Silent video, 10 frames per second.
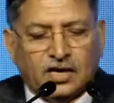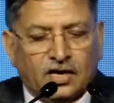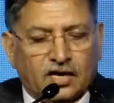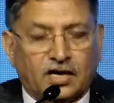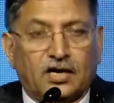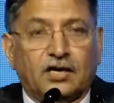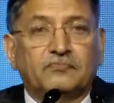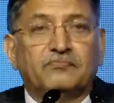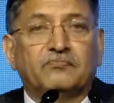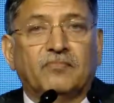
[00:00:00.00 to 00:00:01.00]

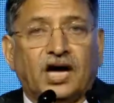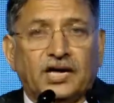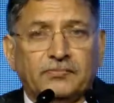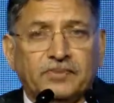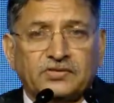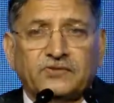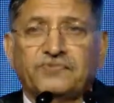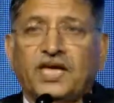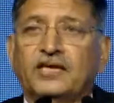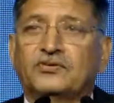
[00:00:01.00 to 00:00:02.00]
My best of
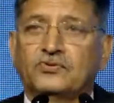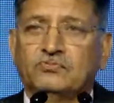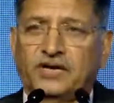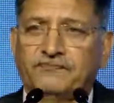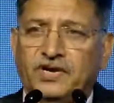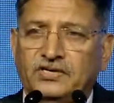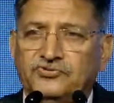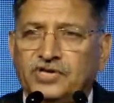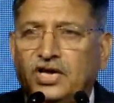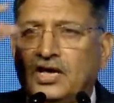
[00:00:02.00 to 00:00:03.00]
thanks to my friend
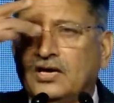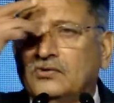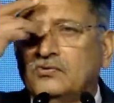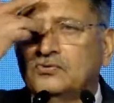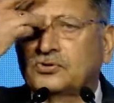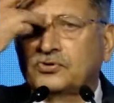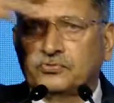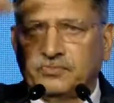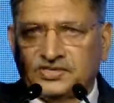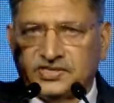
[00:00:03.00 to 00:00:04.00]
Jehan, who should
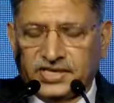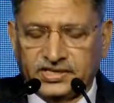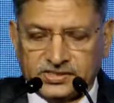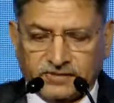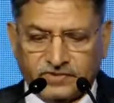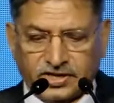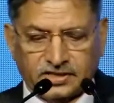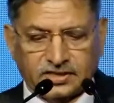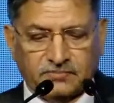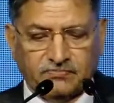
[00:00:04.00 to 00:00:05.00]
be sitting somewhere at
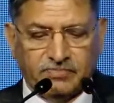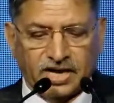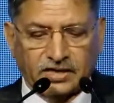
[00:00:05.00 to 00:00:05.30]
the back,